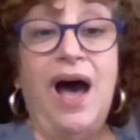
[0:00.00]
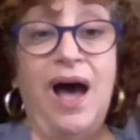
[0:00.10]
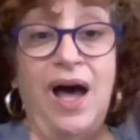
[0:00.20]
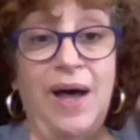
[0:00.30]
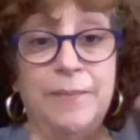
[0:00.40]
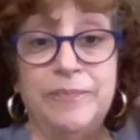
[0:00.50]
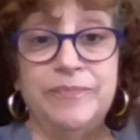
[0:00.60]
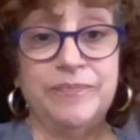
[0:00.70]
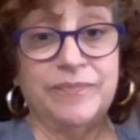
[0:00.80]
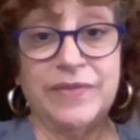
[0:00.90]

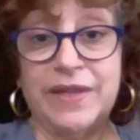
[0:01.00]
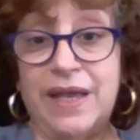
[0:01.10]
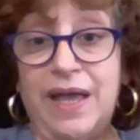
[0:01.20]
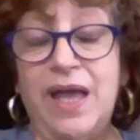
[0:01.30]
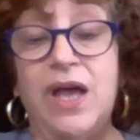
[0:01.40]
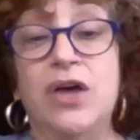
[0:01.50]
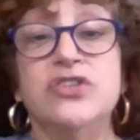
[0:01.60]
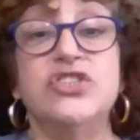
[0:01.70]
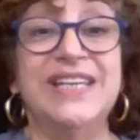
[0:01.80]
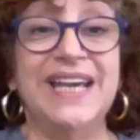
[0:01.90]

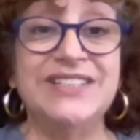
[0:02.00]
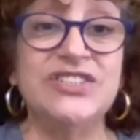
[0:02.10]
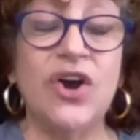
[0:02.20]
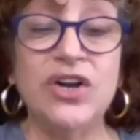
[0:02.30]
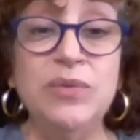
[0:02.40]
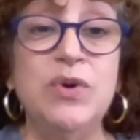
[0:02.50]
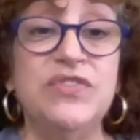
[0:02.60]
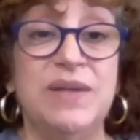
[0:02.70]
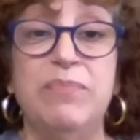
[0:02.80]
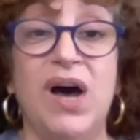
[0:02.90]
To get started
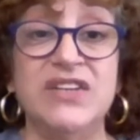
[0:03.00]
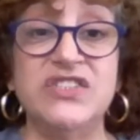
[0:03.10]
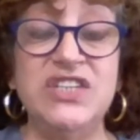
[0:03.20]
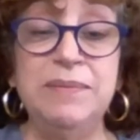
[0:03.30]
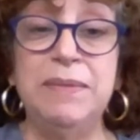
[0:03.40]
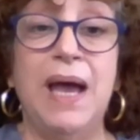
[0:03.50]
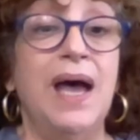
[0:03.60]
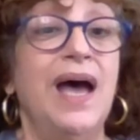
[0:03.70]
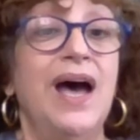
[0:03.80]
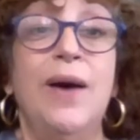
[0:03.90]
with embossing,
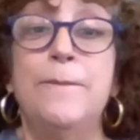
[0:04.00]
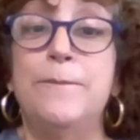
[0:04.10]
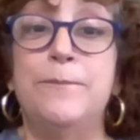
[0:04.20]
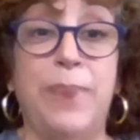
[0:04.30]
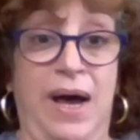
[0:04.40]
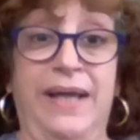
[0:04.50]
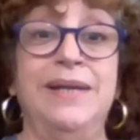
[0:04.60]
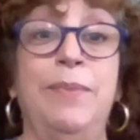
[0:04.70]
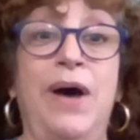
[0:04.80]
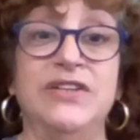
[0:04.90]
buy
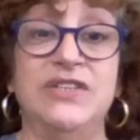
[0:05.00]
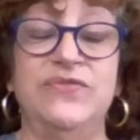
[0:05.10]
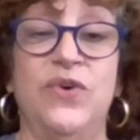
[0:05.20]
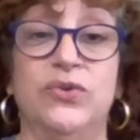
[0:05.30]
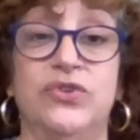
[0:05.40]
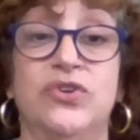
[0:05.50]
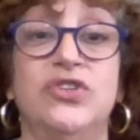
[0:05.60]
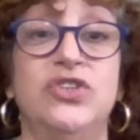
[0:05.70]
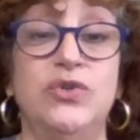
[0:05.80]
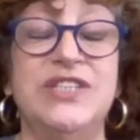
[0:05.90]
an embossing
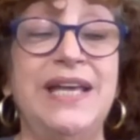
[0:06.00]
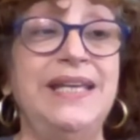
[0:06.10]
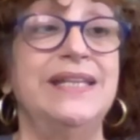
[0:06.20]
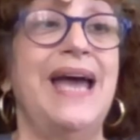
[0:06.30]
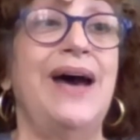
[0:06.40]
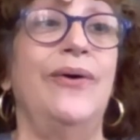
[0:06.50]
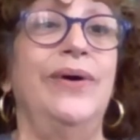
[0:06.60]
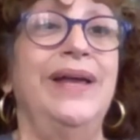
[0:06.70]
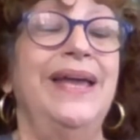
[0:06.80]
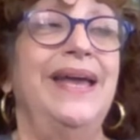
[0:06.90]
folder. Use any.
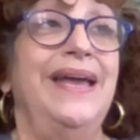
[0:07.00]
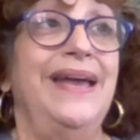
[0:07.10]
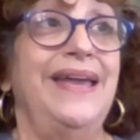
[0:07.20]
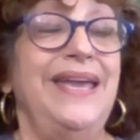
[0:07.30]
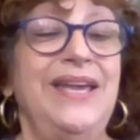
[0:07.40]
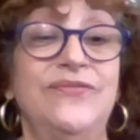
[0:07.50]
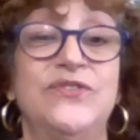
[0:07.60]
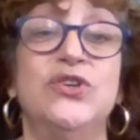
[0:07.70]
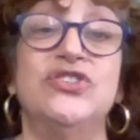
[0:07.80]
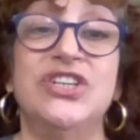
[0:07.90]
Now, if
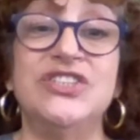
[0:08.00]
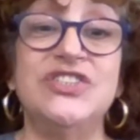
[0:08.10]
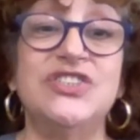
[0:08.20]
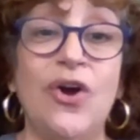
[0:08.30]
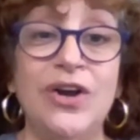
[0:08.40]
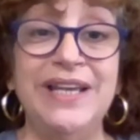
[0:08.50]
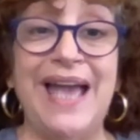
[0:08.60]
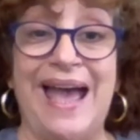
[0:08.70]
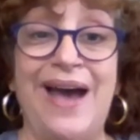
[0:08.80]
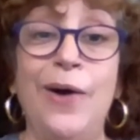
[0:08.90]
you're just starting
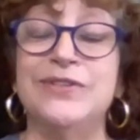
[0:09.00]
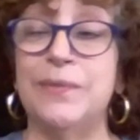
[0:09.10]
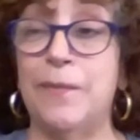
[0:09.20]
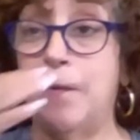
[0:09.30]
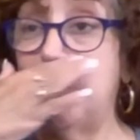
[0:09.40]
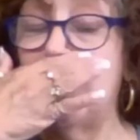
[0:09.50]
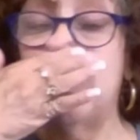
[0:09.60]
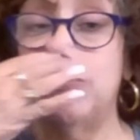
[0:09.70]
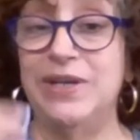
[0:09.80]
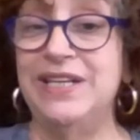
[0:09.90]
out,
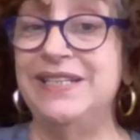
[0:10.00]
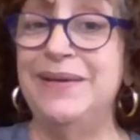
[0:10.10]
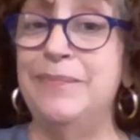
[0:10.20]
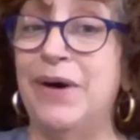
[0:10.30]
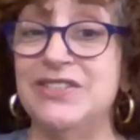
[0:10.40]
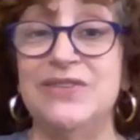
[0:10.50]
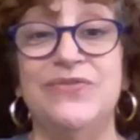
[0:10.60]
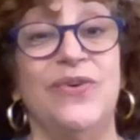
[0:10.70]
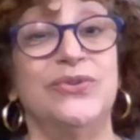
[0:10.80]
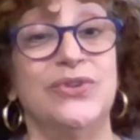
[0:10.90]
the 3D
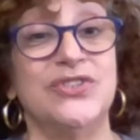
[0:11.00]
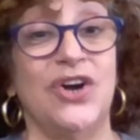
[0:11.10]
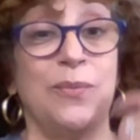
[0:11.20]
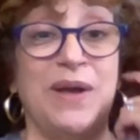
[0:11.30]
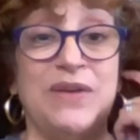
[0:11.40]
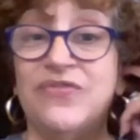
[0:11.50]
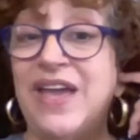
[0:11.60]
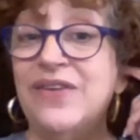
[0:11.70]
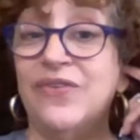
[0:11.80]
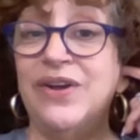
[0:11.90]
embossing folders are my
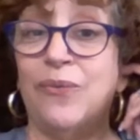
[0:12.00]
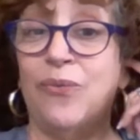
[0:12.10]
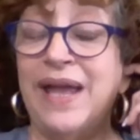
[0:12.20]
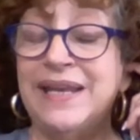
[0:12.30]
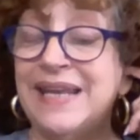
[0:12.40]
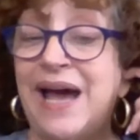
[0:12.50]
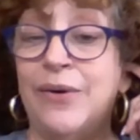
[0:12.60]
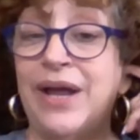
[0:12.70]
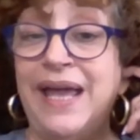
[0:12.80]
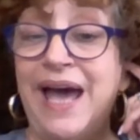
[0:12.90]
favorite right now.
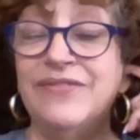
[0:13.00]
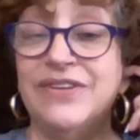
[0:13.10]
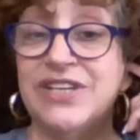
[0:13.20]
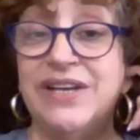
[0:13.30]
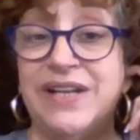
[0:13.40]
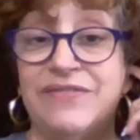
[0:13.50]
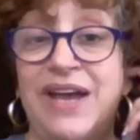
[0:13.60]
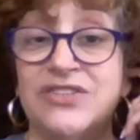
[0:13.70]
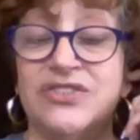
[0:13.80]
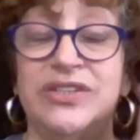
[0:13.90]
And I have a ton. I've
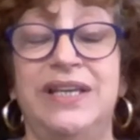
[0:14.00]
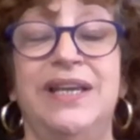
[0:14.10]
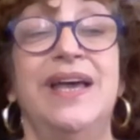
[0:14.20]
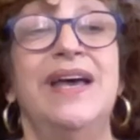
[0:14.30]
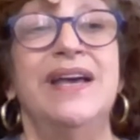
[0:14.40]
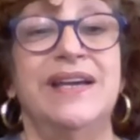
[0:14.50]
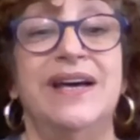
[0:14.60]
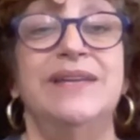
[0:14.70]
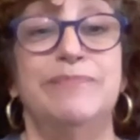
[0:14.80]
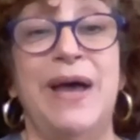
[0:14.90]
actually
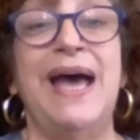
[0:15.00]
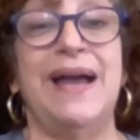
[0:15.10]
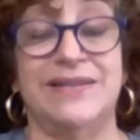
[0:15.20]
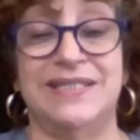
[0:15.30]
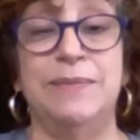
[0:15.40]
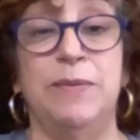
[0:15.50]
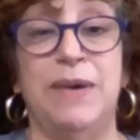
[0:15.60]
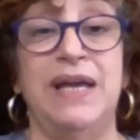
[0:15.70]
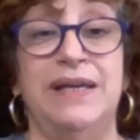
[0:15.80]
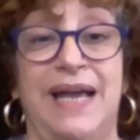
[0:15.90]
cut back some of
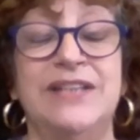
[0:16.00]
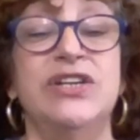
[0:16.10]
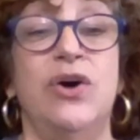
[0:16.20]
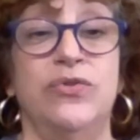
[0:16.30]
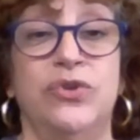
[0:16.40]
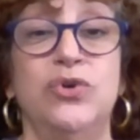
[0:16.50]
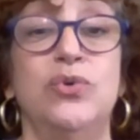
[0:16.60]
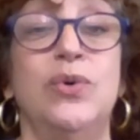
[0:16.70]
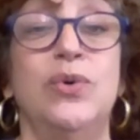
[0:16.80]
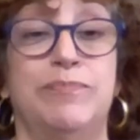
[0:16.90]
I had to go through and